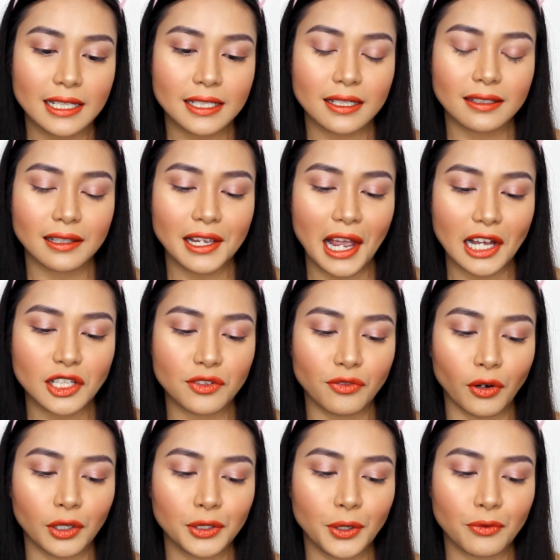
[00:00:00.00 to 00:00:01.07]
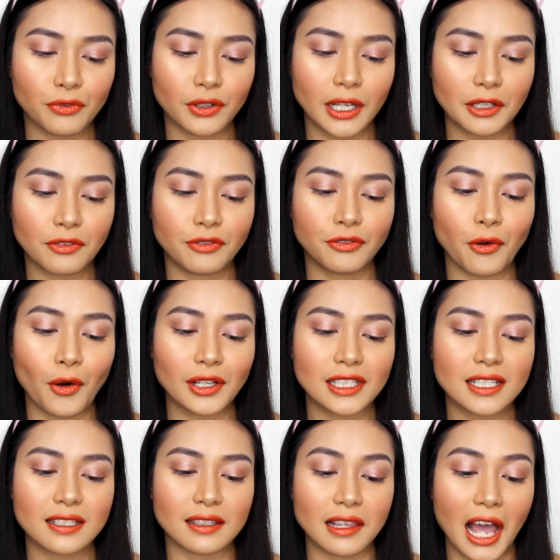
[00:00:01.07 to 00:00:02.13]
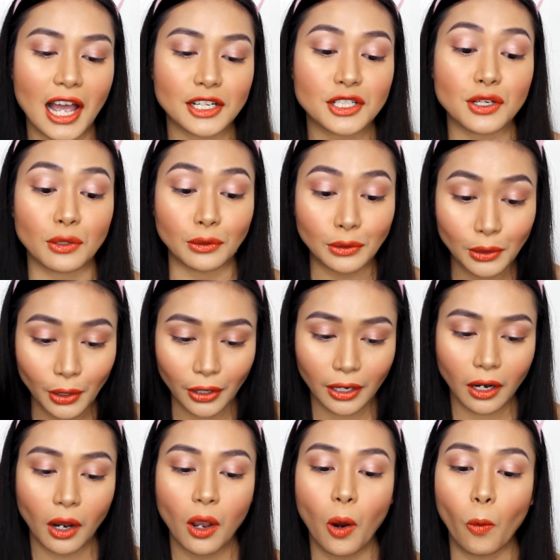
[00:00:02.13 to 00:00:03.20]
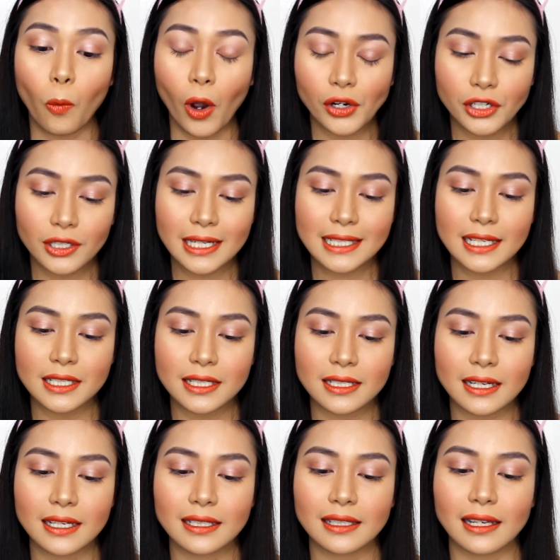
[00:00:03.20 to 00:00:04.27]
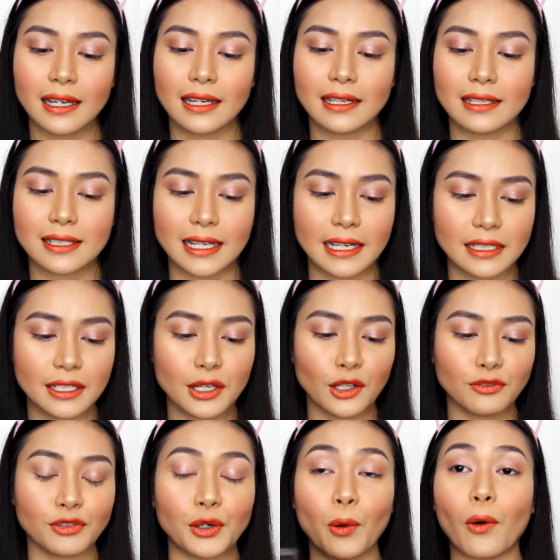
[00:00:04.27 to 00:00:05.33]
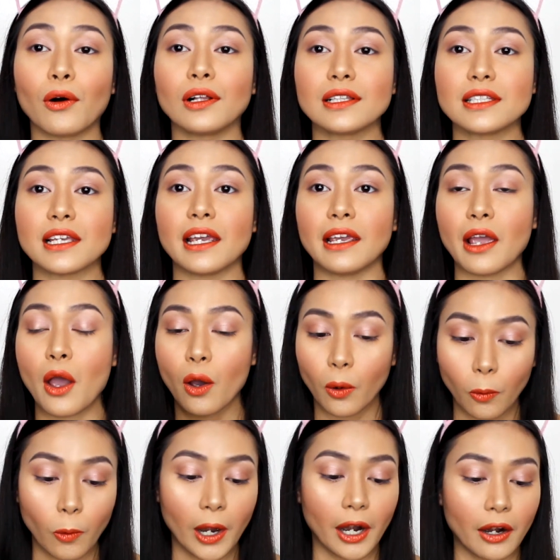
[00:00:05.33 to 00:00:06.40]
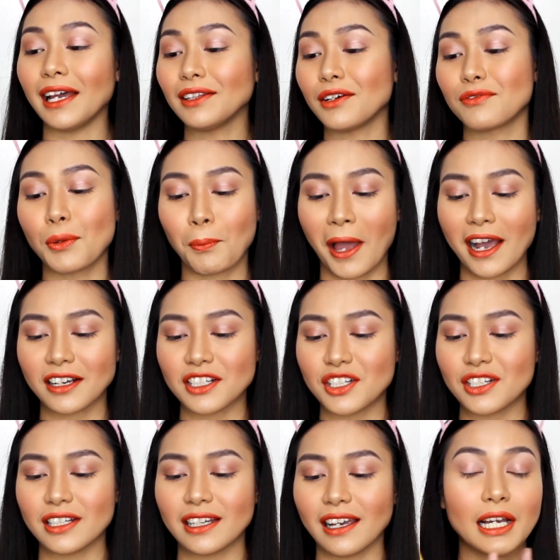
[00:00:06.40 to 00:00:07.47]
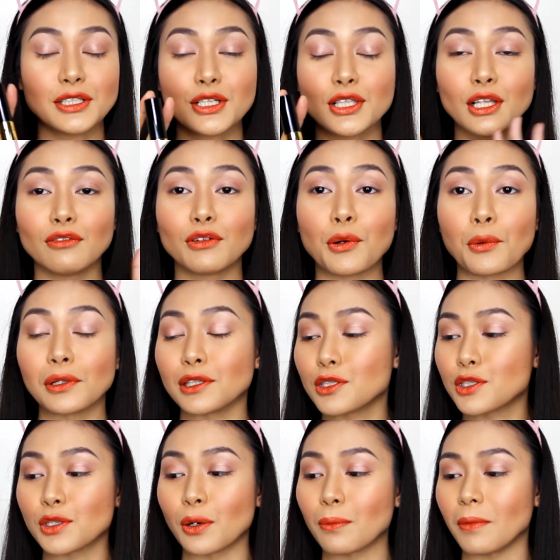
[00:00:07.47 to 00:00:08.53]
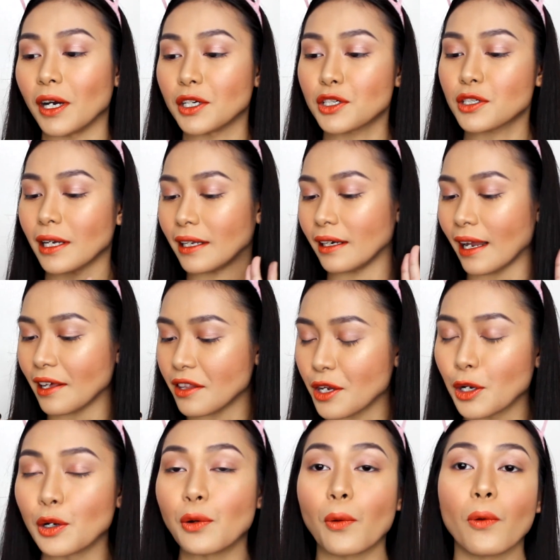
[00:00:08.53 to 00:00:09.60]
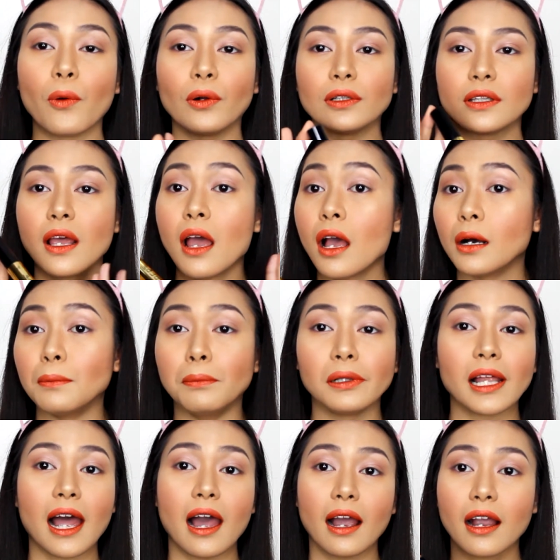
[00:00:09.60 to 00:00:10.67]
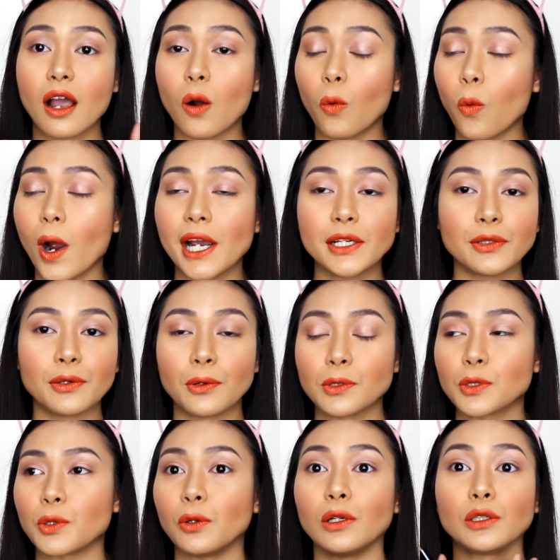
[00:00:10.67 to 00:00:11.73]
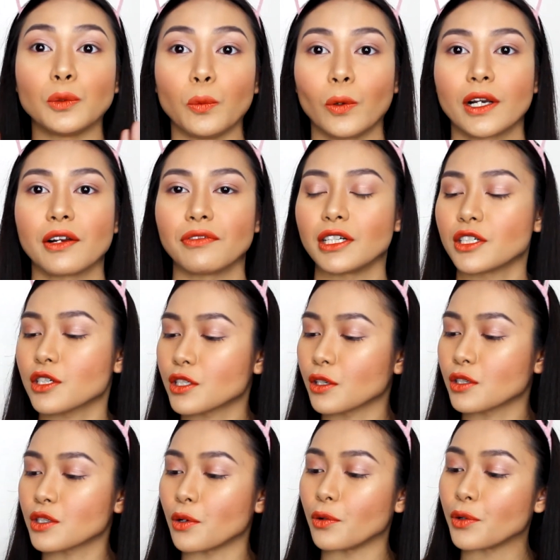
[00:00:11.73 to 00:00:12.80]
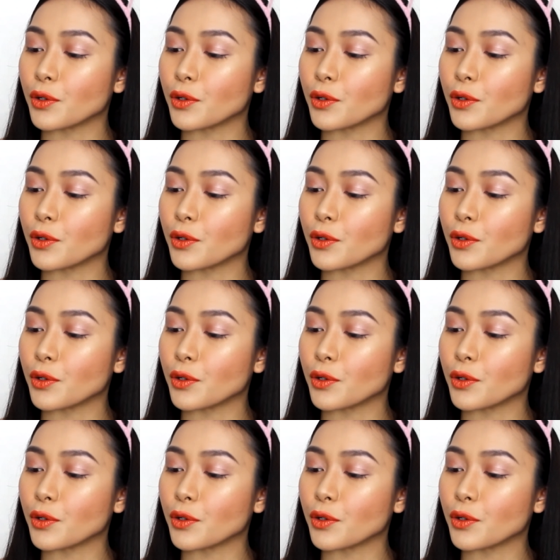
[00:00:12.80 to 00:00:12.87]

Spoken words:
Instantly adds volume for that false lash look. Water resistant and is ideal for all day wear. I love the packaging. I just love gold so much, and I think gold, black, white, rose gold, whatever, it just looks so